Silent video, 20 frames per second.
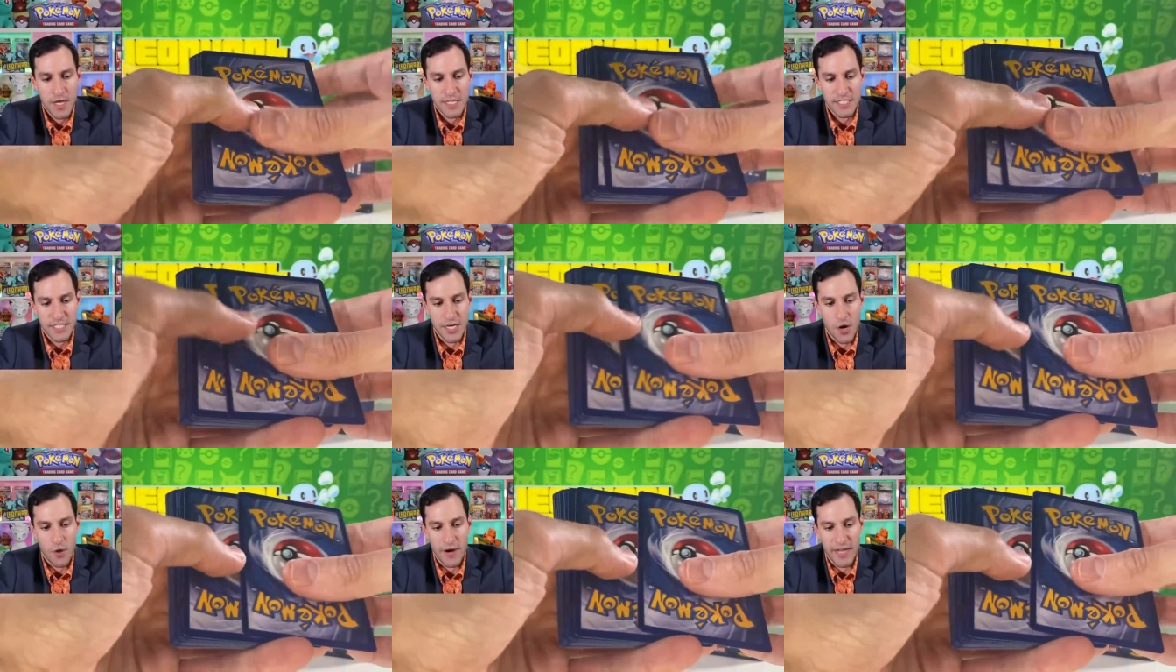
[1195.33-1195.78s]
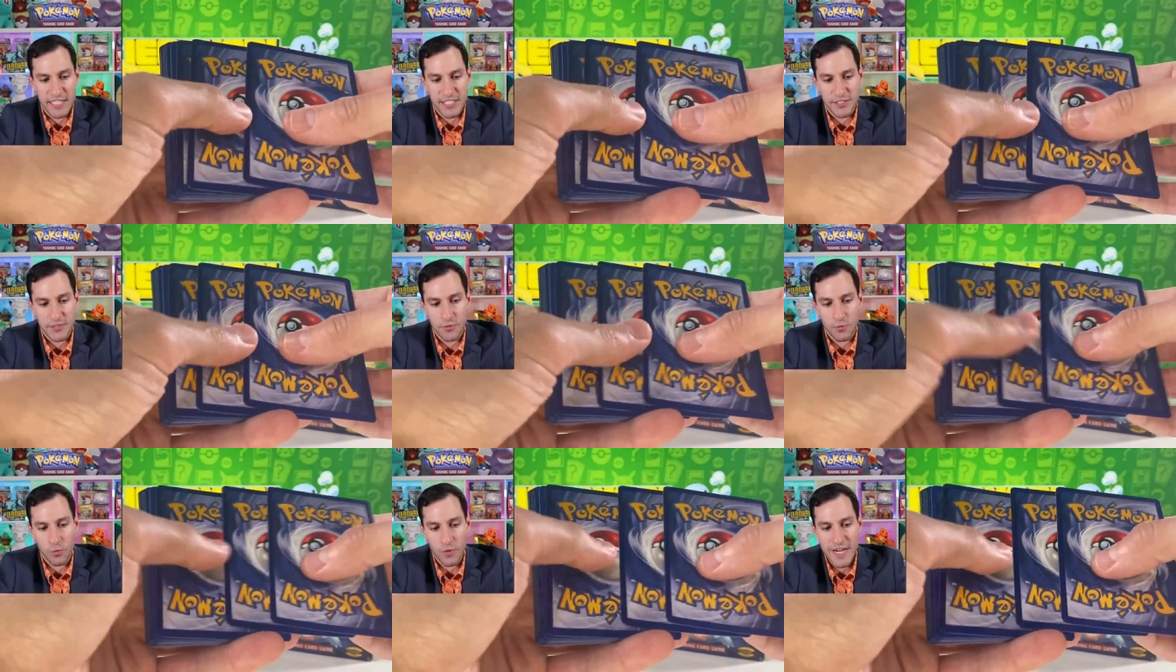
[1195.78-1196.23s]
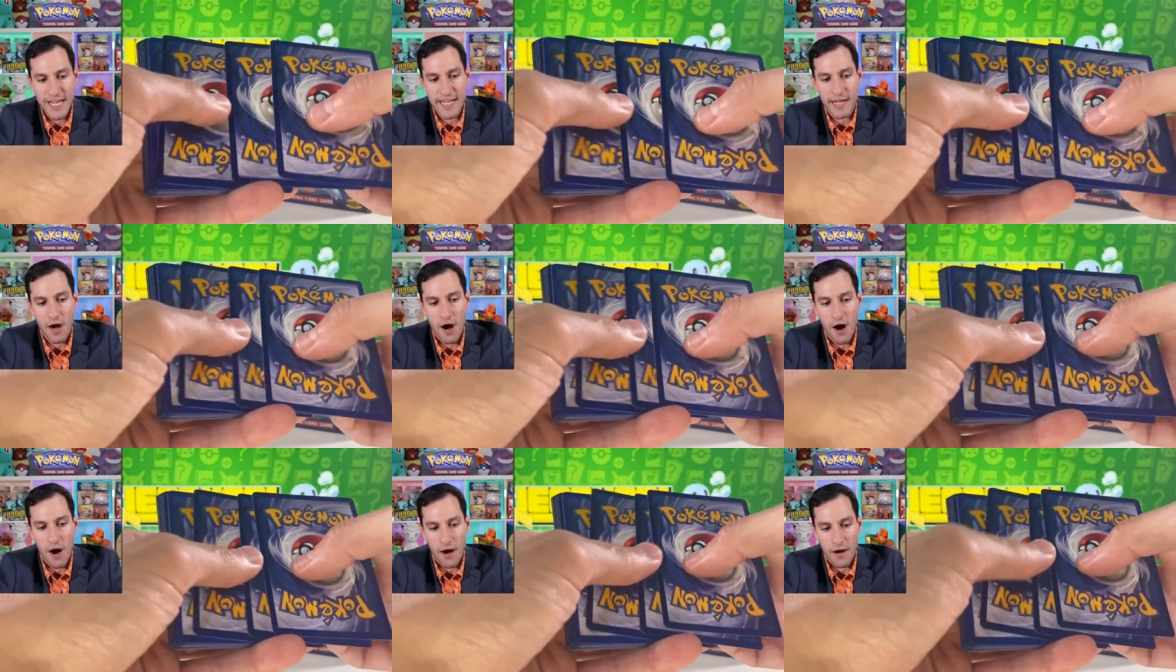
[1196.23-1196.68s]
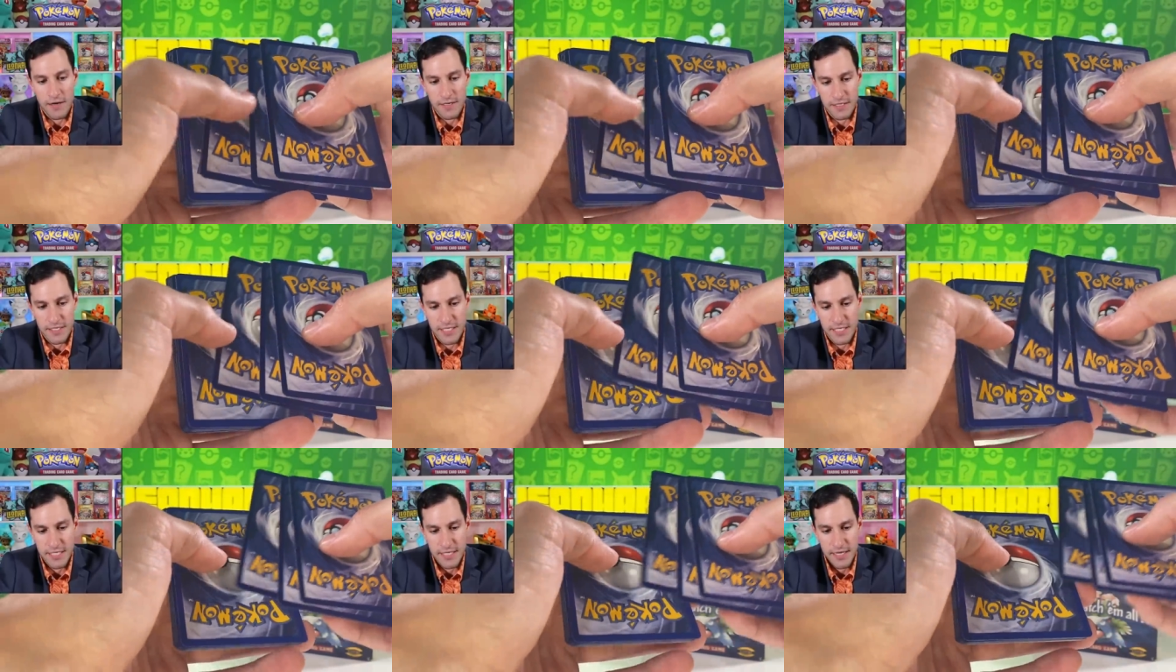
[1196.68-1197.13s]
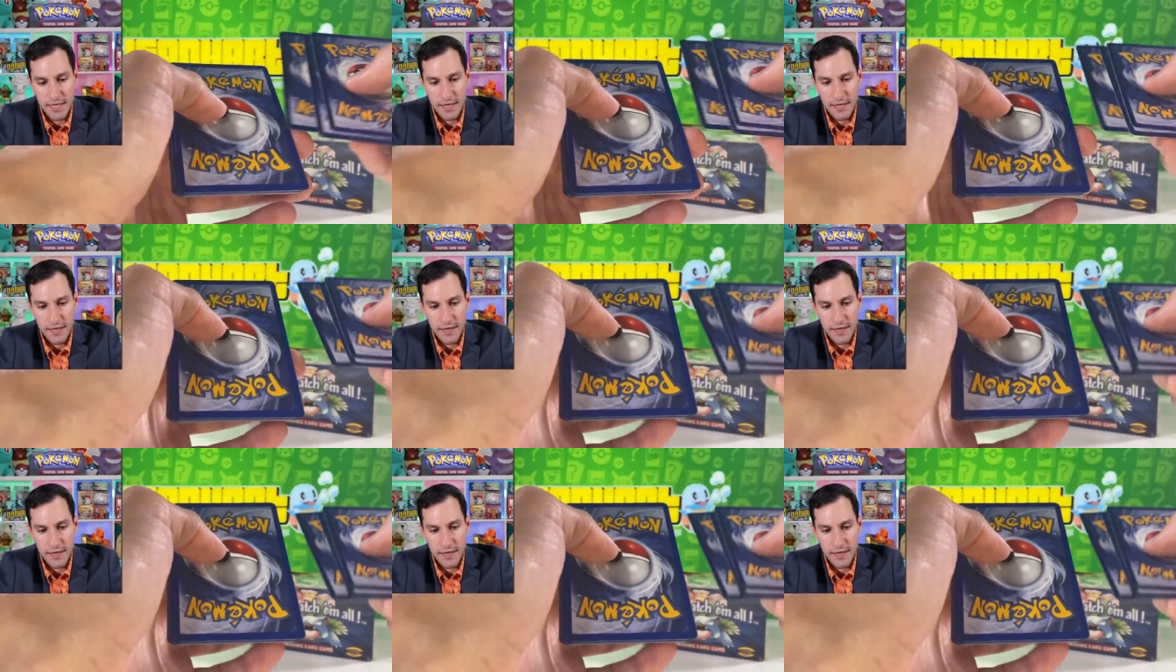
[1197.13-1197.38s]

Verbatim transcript: So it's three cards.